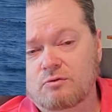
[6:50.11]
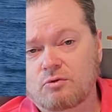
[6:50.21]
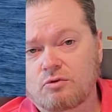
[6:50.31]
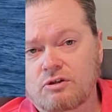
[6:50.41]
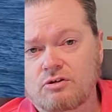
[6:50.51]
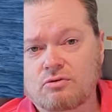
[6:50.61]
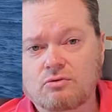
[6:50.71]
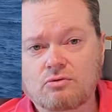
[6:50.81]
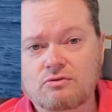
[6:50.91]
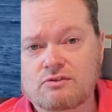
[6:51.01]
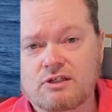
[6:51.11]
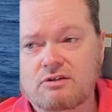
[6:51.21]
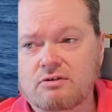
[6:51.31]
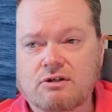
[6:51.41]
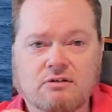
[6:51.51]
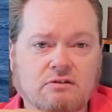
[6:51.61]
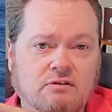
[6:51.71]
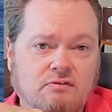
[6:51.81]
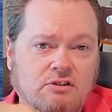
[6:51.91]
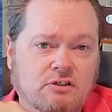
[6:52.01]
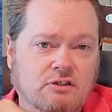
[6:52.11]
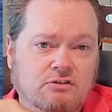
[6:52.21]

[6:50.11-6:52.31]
really cool scenery of the